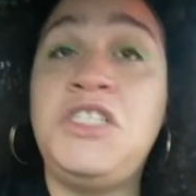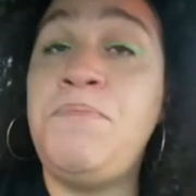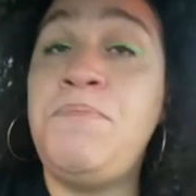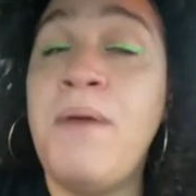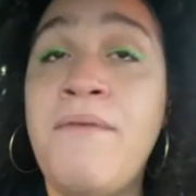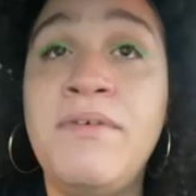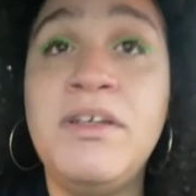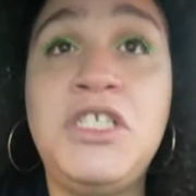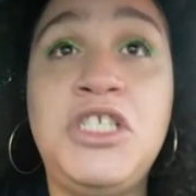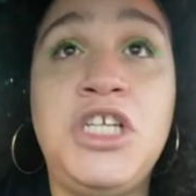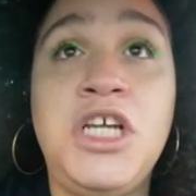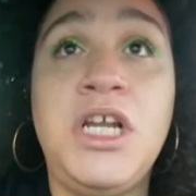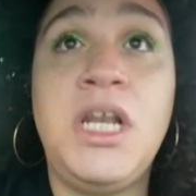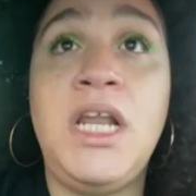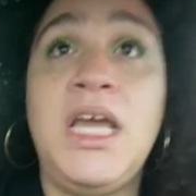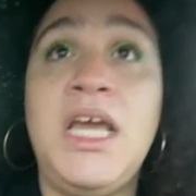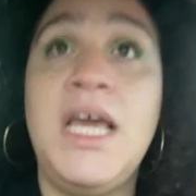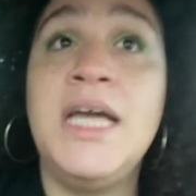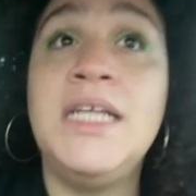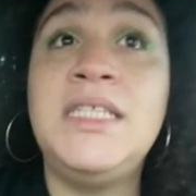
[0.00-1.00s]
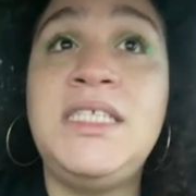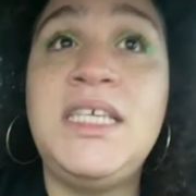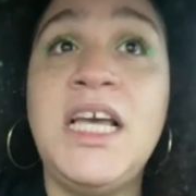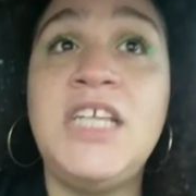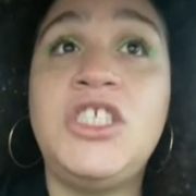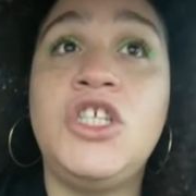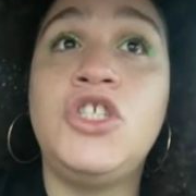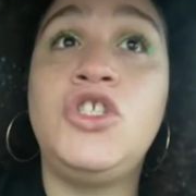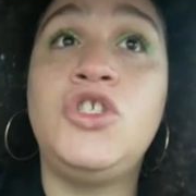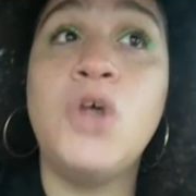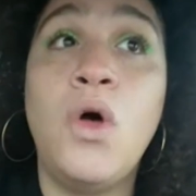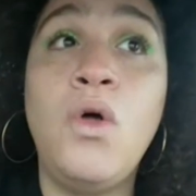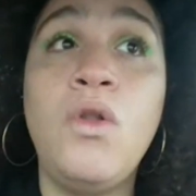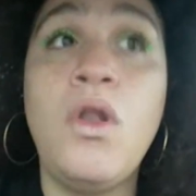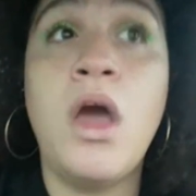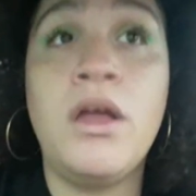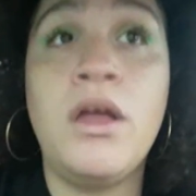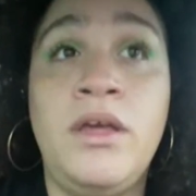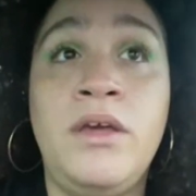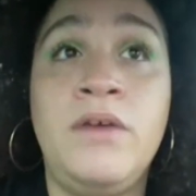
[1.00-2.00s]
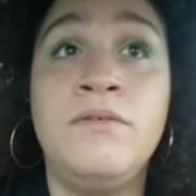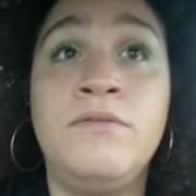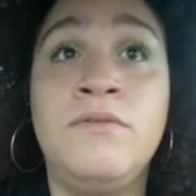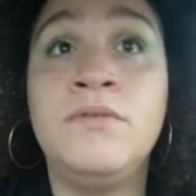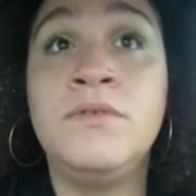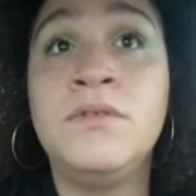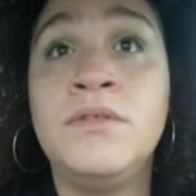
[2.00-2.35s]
spiritually, it takes a toll on you.